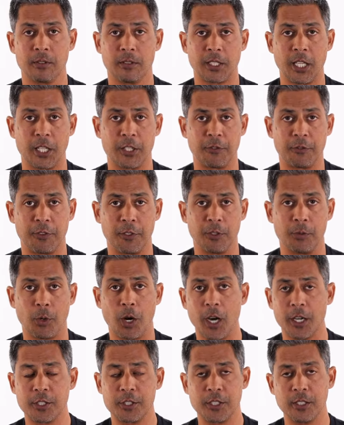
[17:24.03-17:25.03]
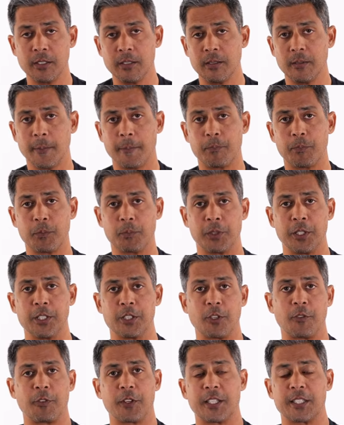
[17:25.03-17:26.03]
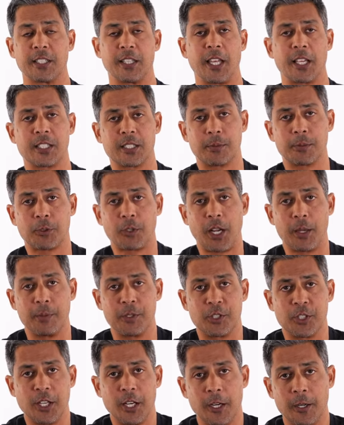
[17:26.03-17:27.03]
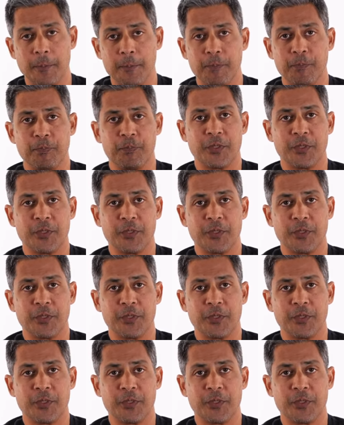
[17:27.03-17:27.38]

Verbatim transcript: Thanks for watching. Please don't forget to like, subscribe, and share.